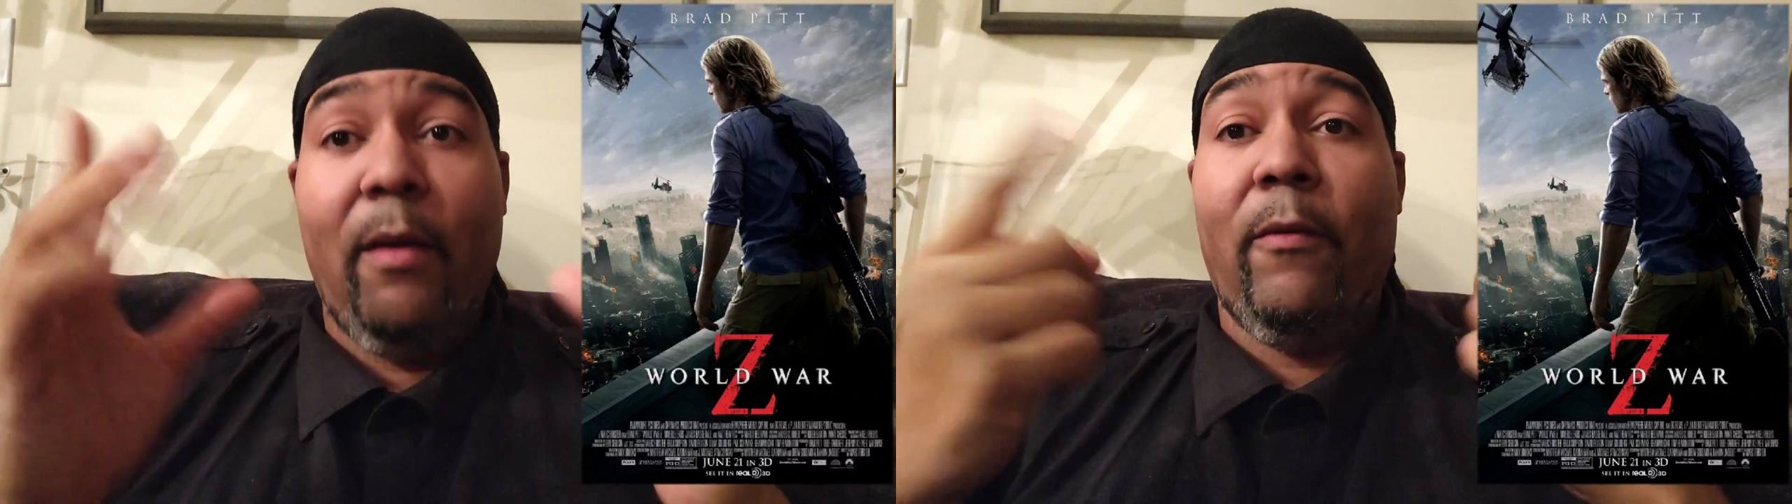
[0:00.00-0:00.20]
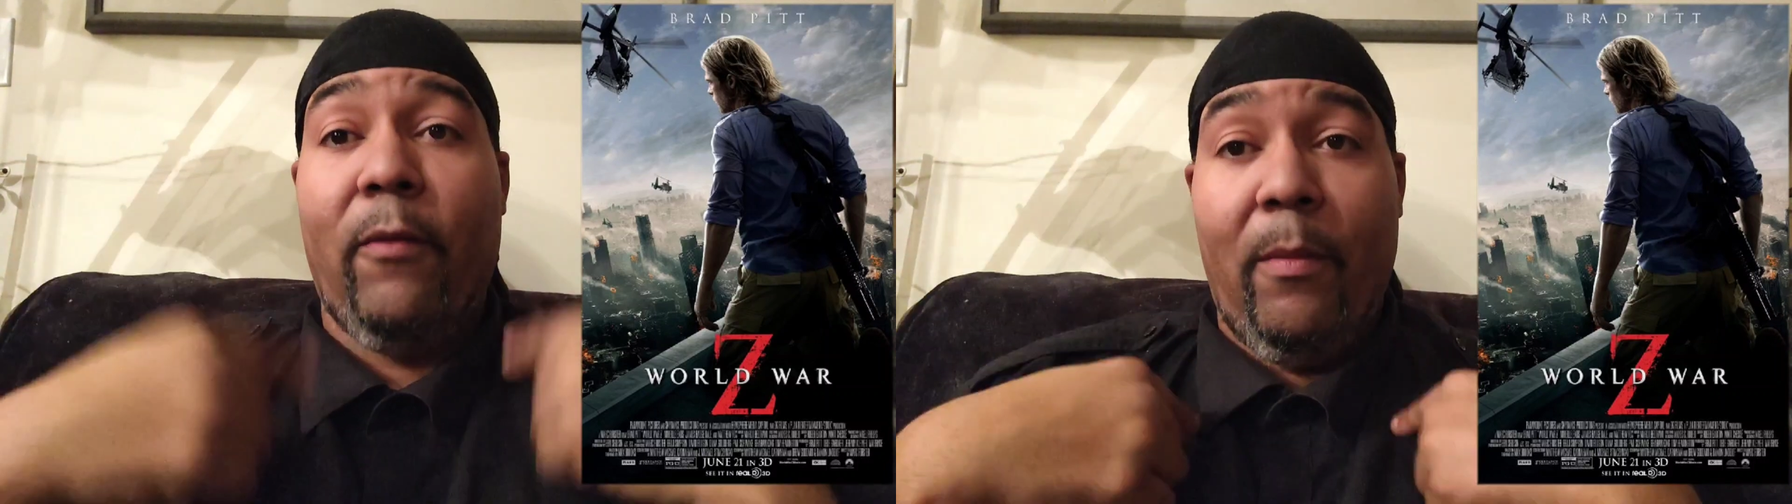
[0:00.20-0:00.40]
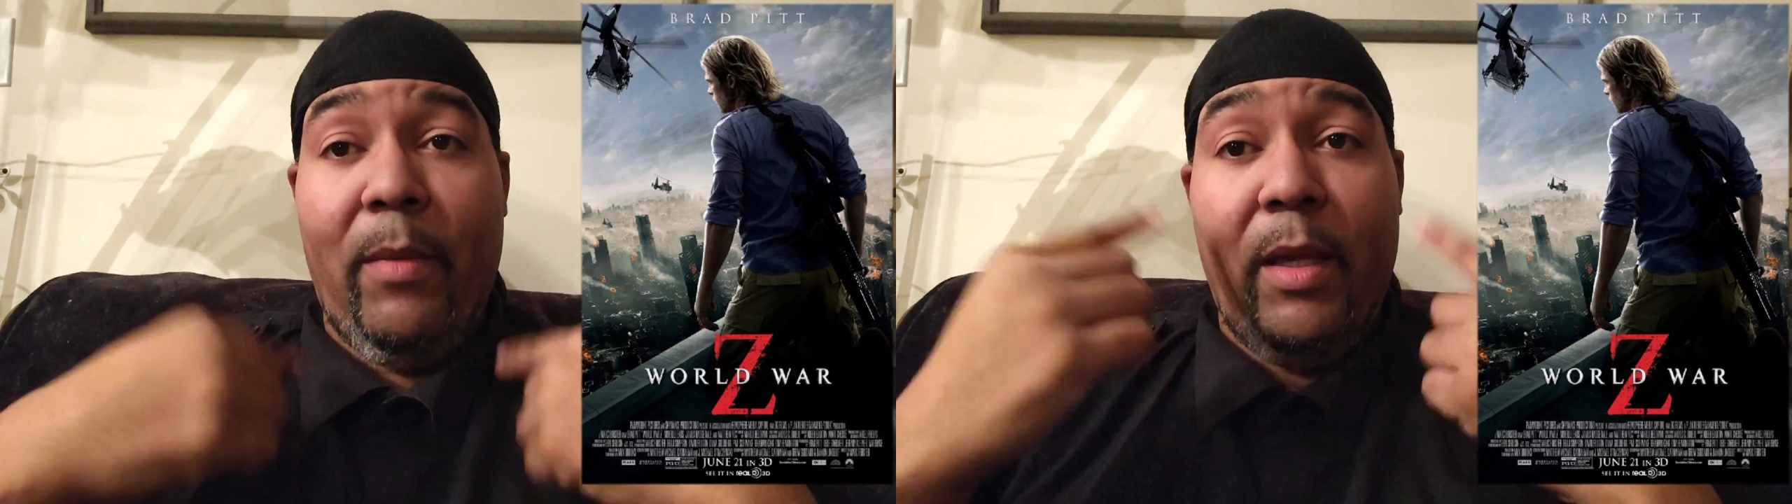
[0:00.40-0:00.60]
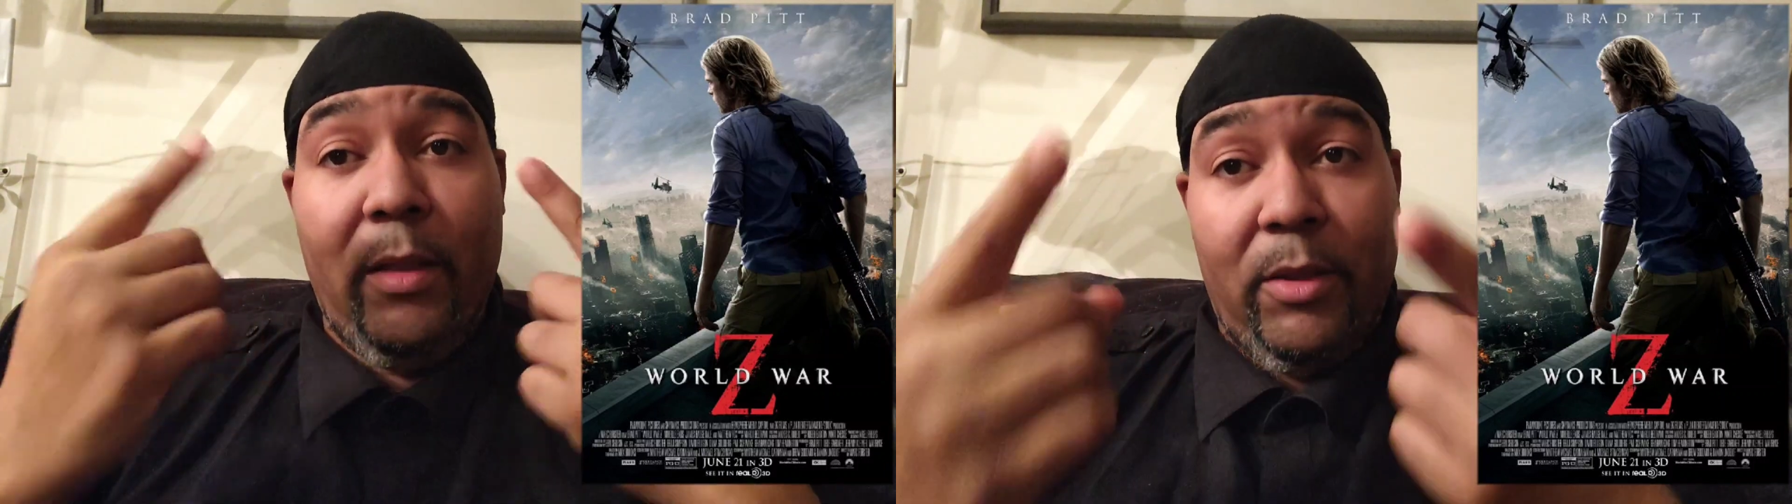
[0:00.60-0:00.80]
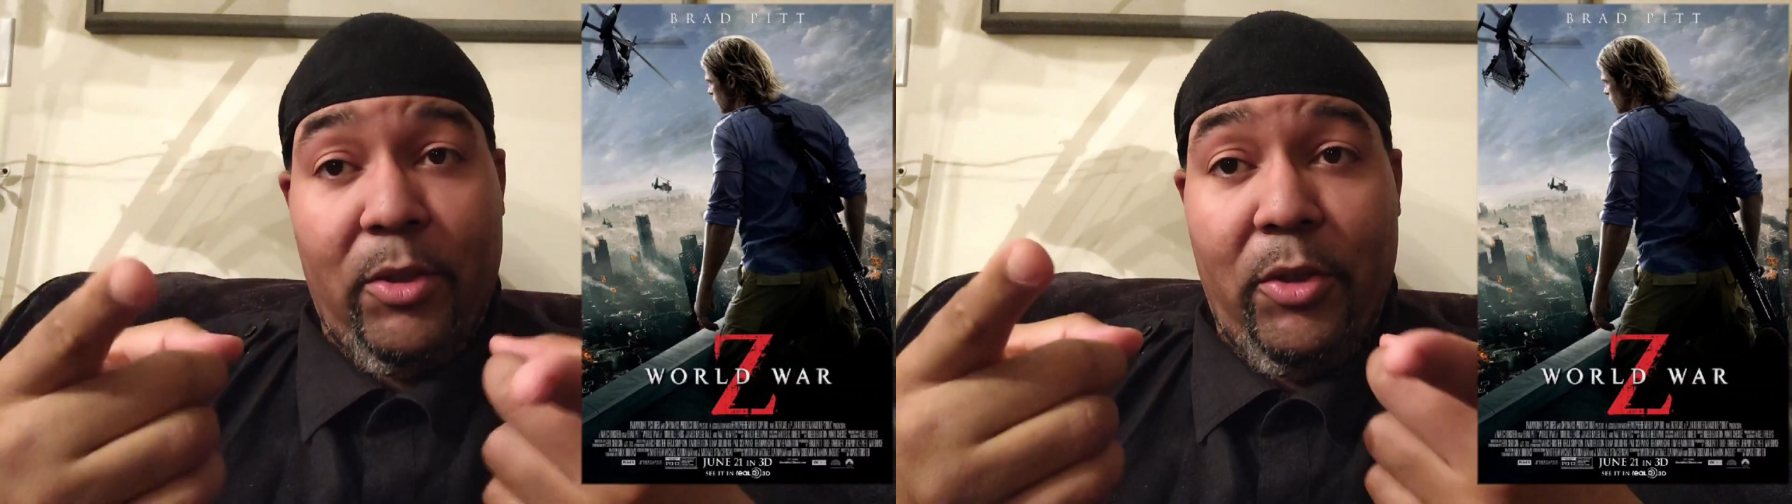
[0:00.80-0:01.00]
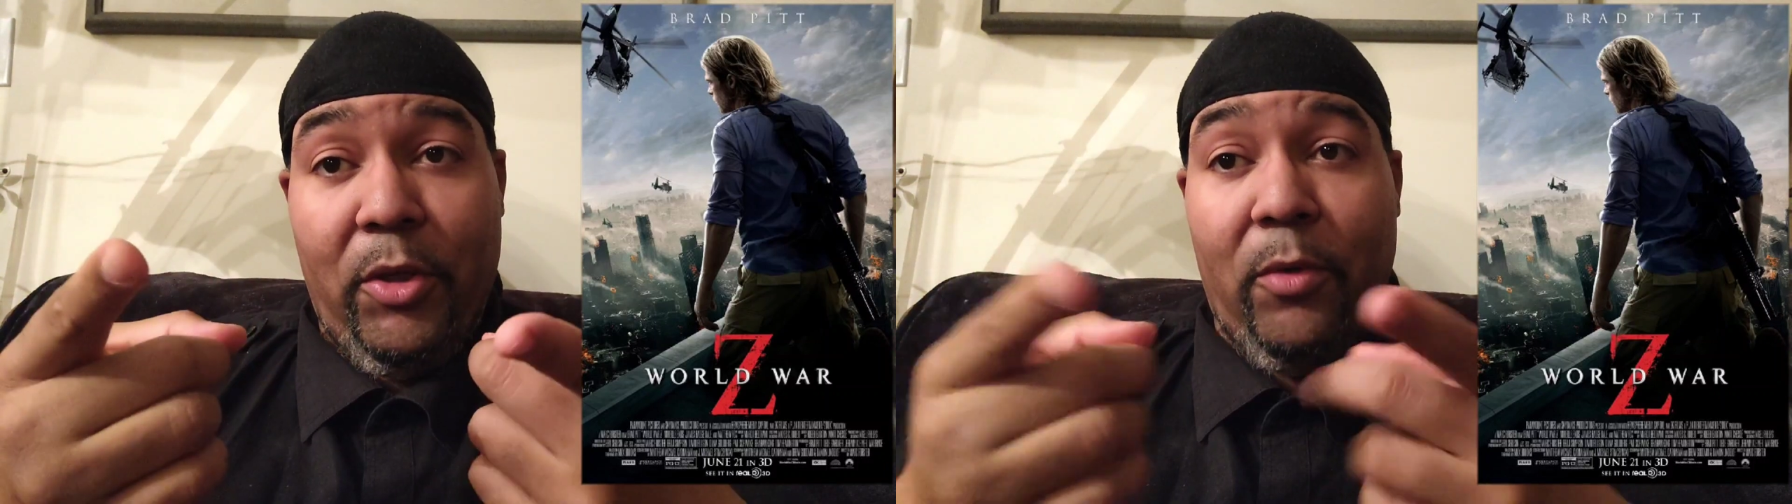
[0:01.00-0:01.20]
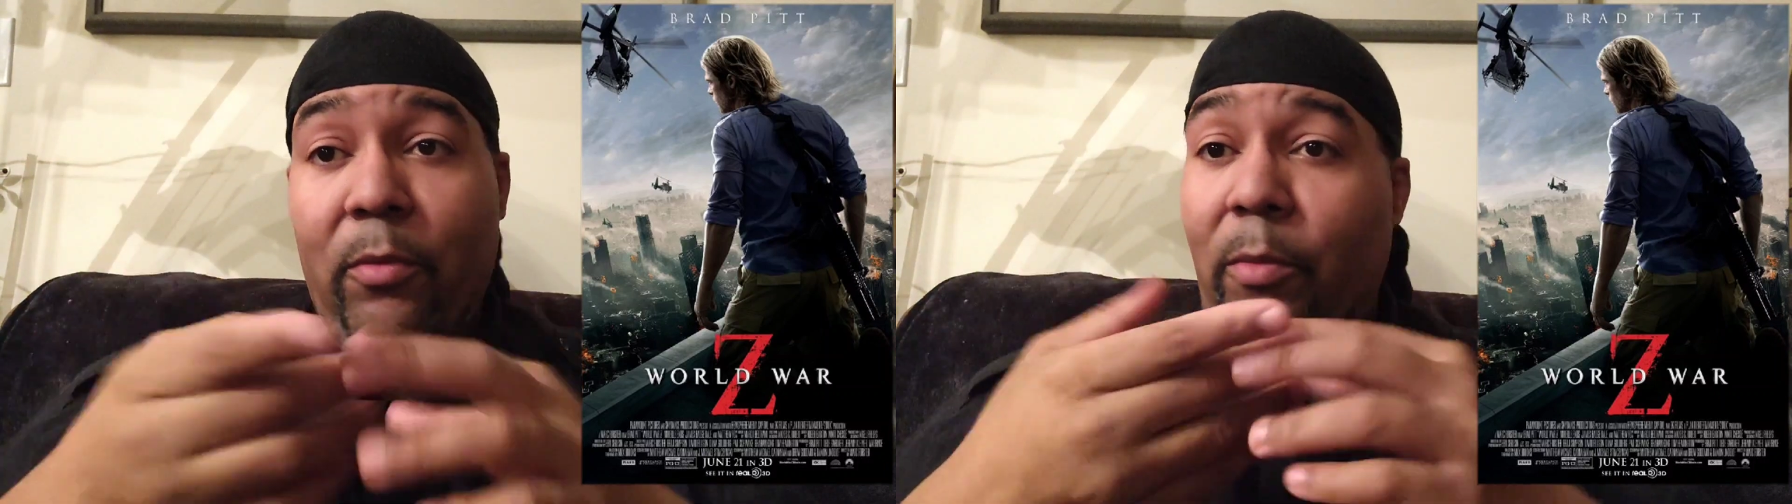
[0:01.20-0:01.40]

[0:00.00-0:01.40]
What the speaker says: from me to you.